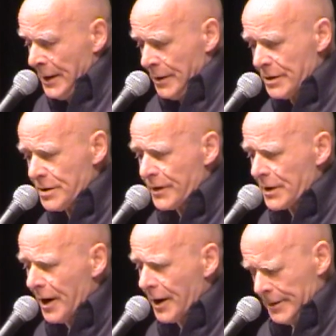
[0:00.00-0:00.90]
Christopher
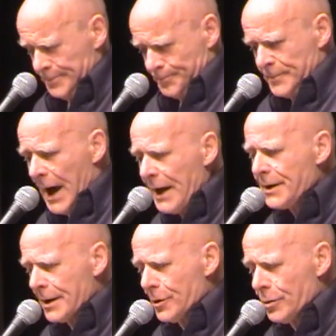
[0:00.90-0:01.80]
Clark
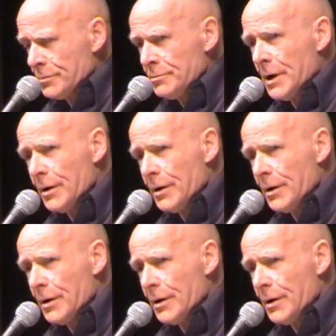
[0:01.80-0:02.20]
handed Loudon